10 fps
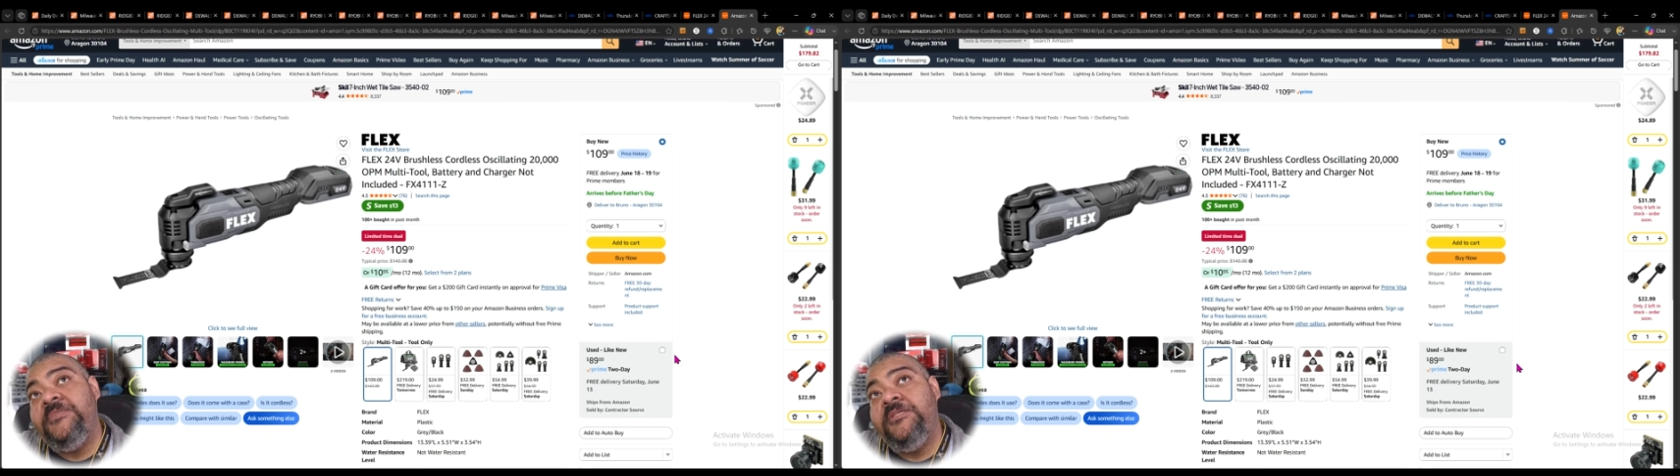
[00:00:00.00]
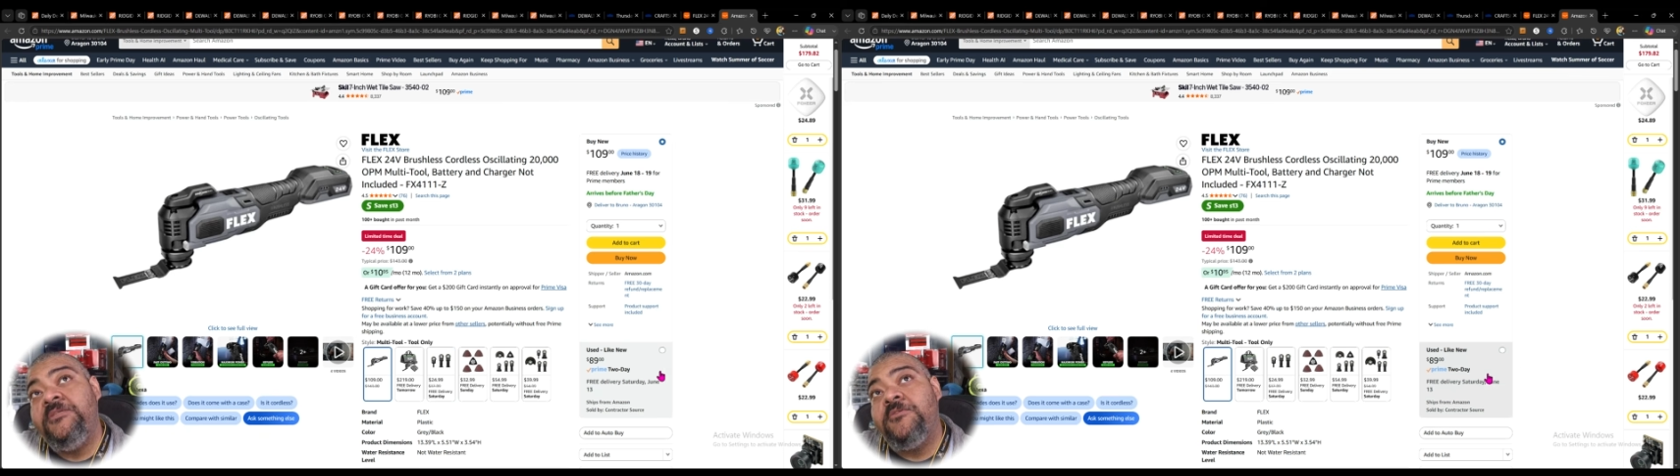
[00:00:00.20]

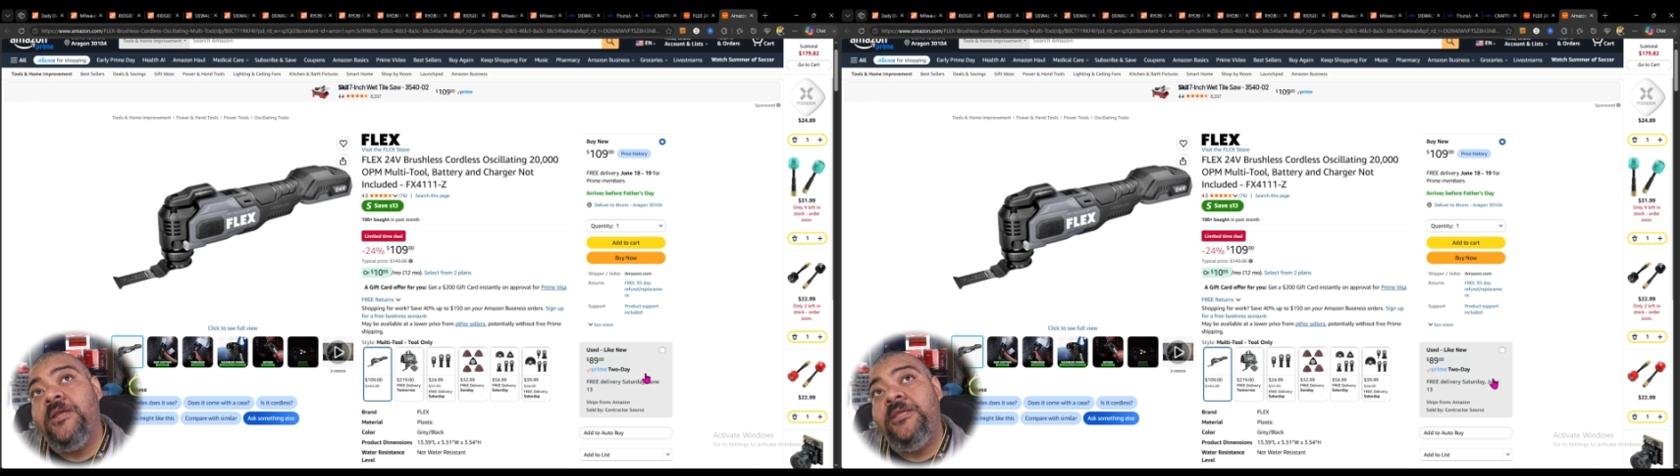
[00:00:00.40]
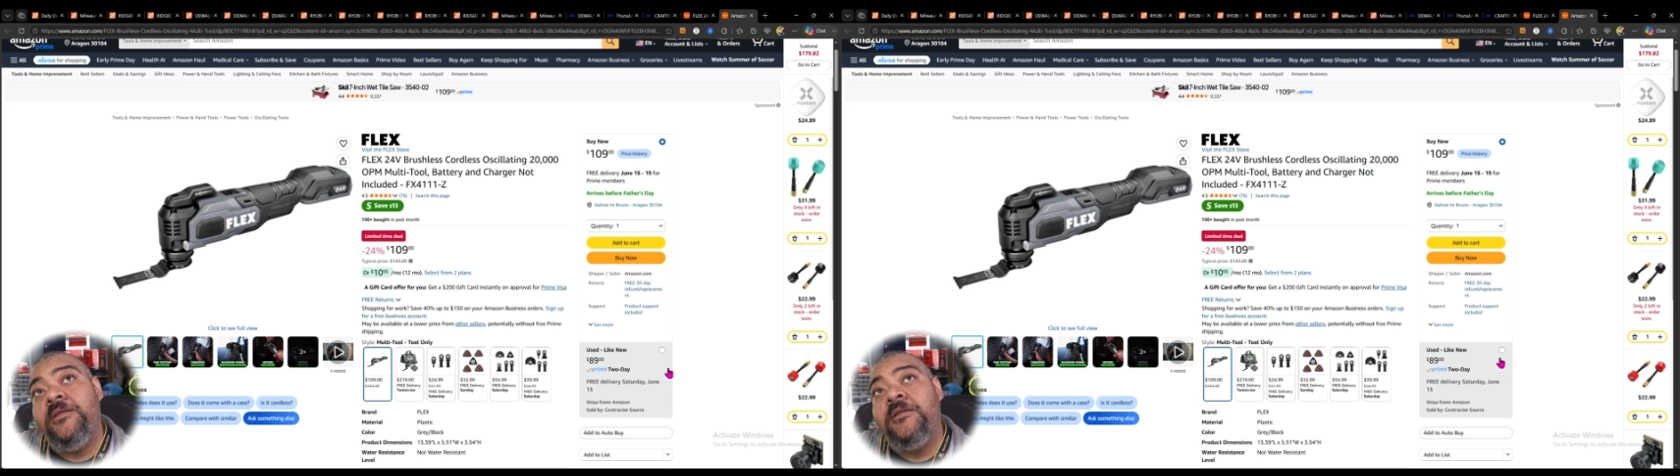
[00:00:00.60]
this
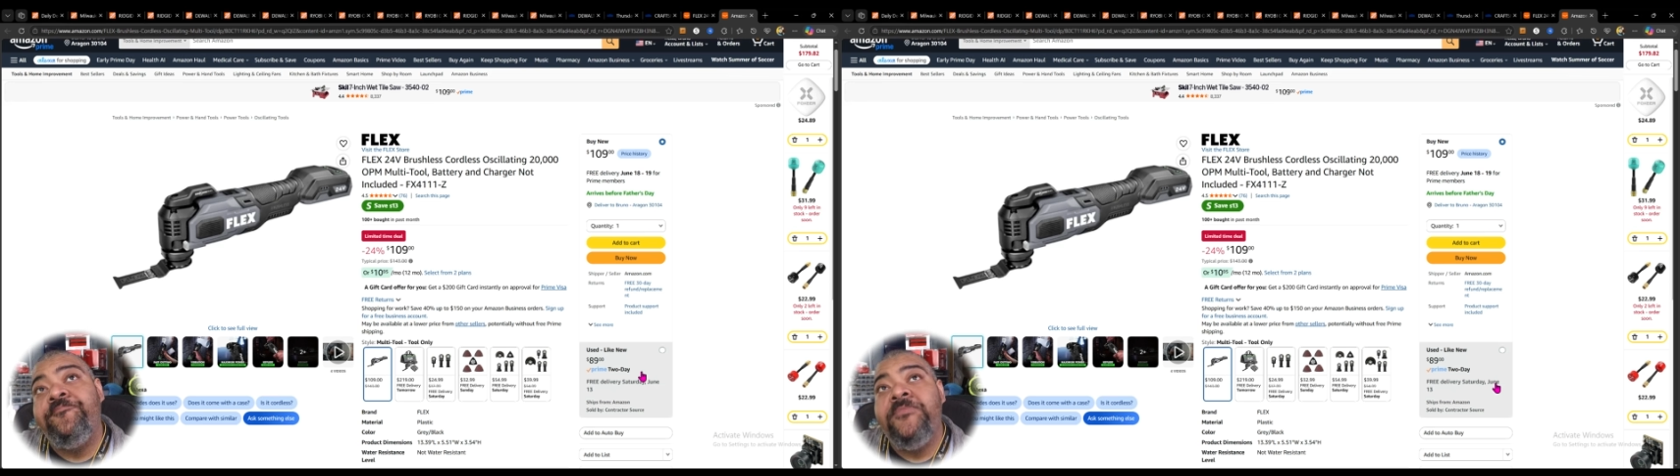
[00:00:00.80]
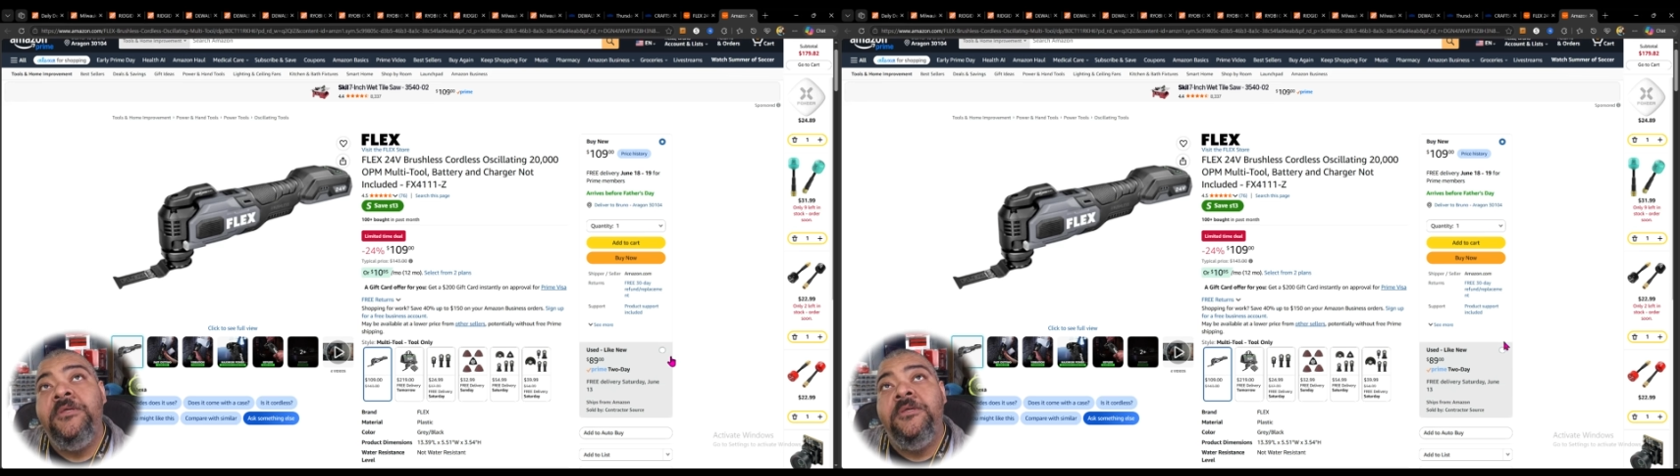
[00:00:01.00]
right here,
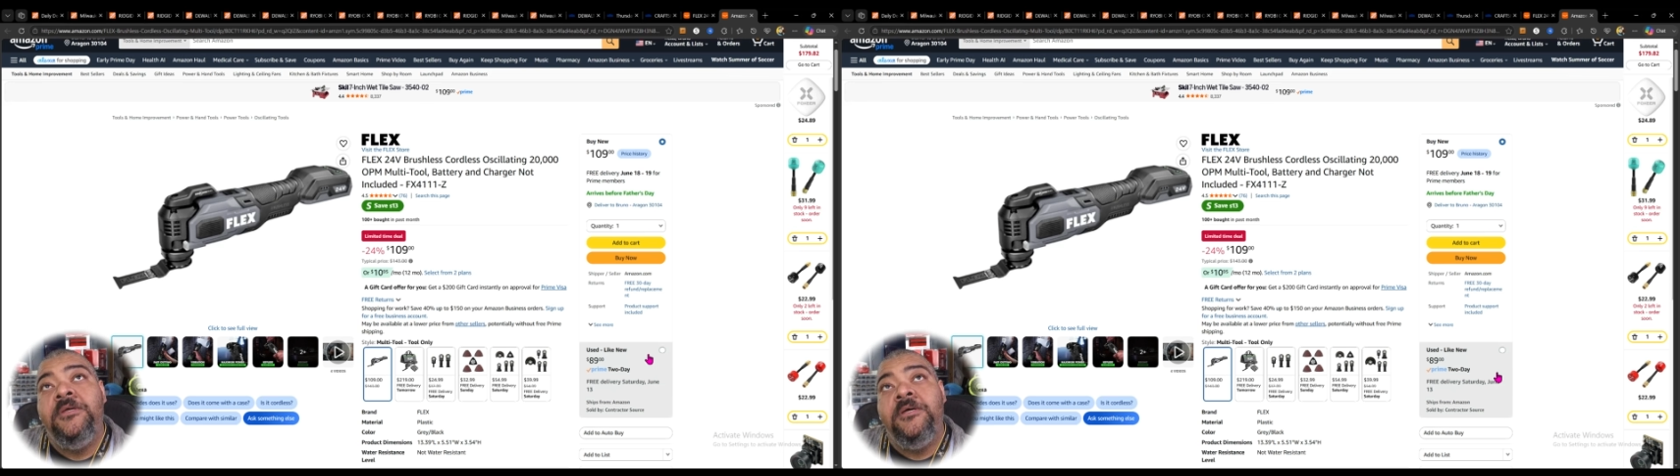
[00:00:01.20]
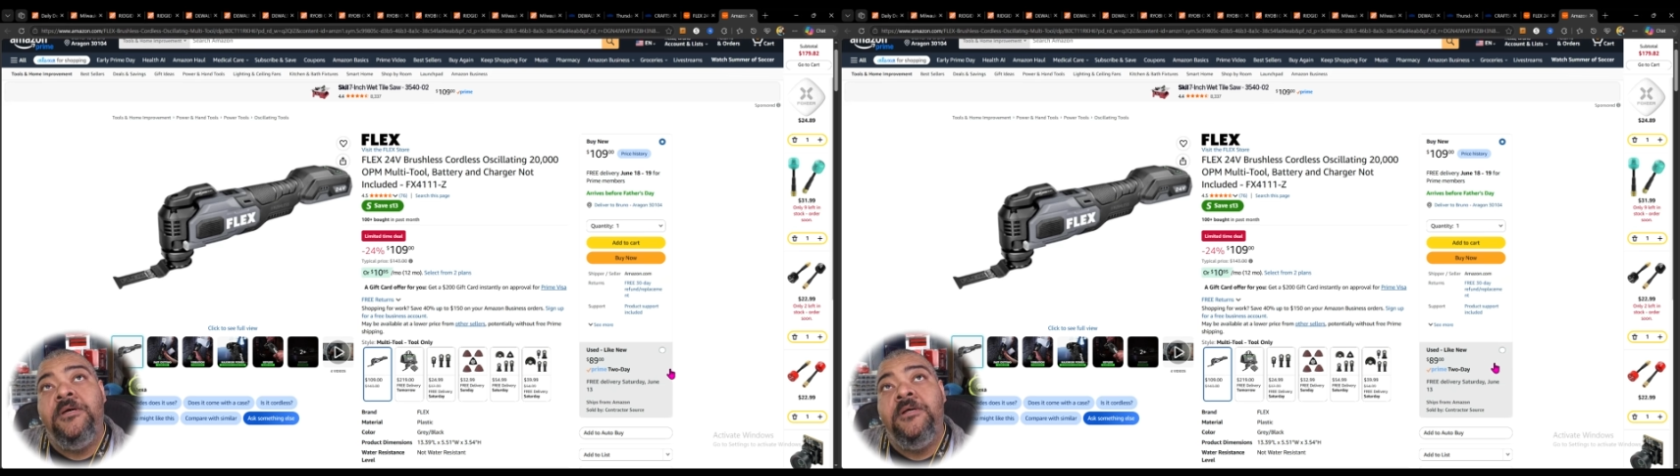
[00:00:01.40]

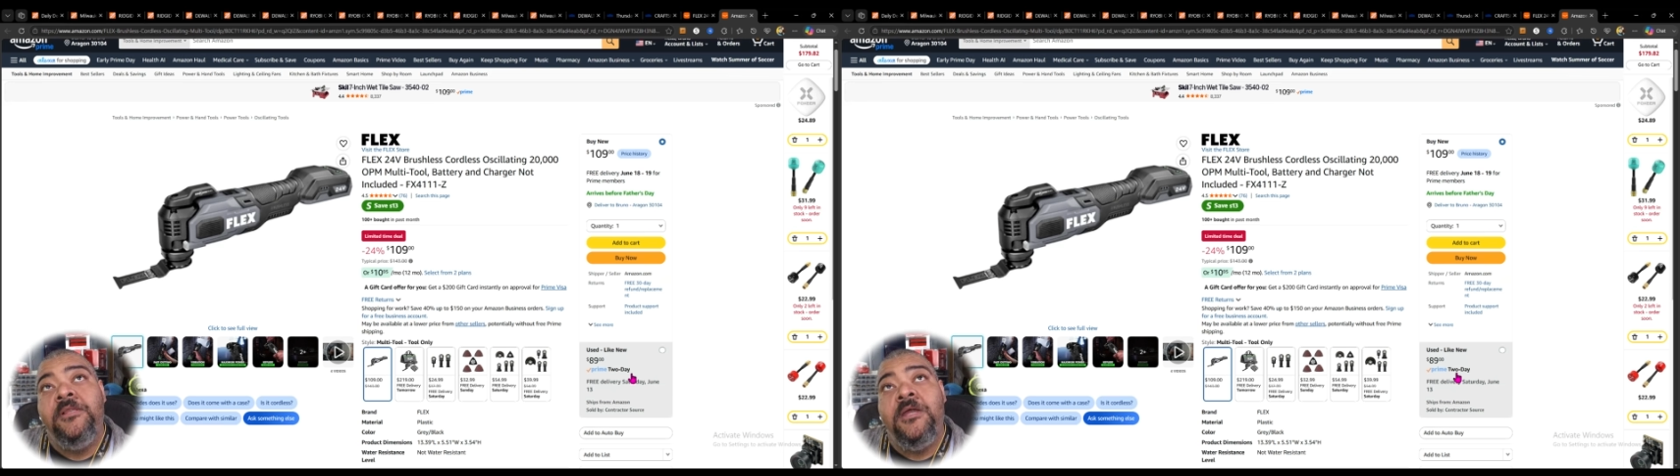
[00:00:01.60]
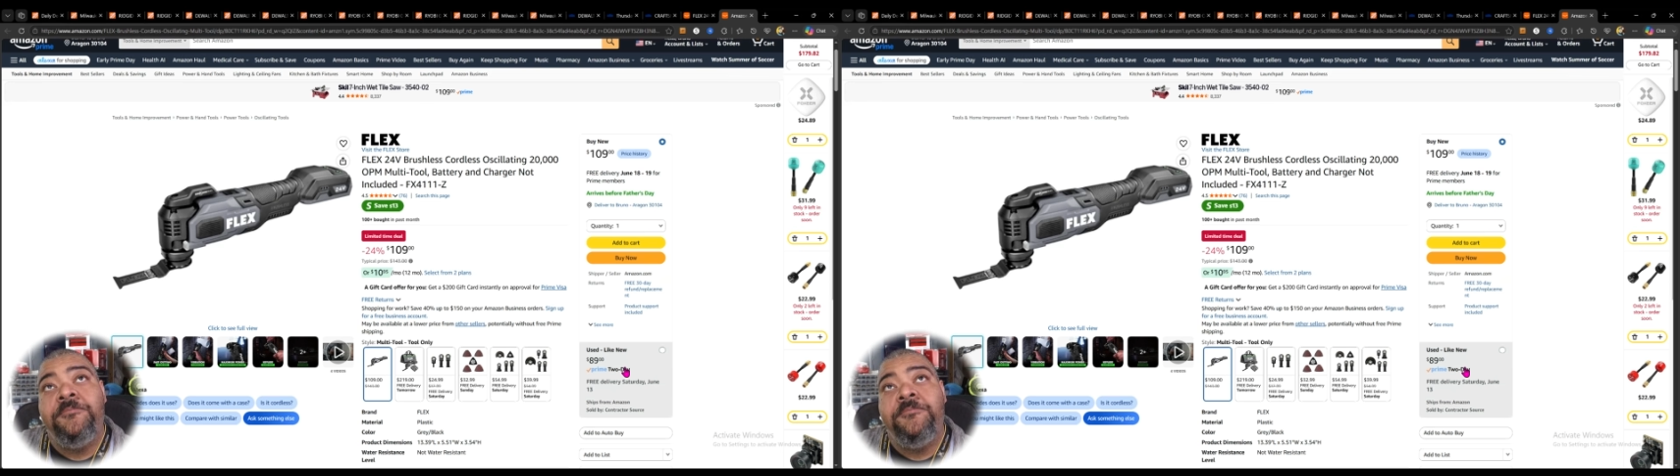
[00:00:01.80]
a lot